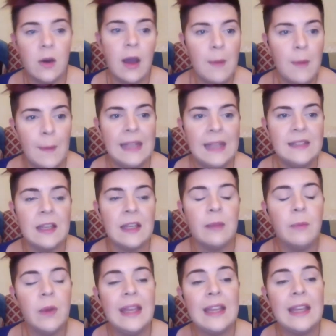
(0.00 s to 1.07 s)
I'm amazing,
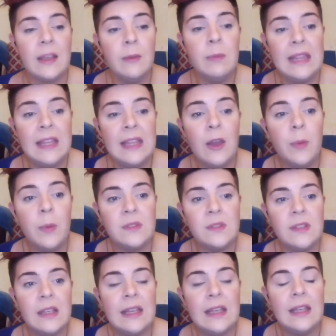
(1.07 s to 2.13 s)
but it can be the
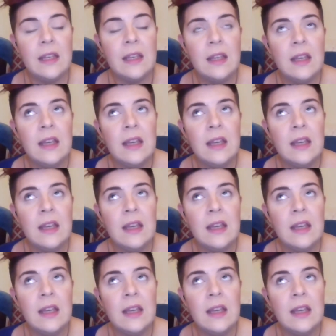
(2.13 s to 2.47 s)
opposite.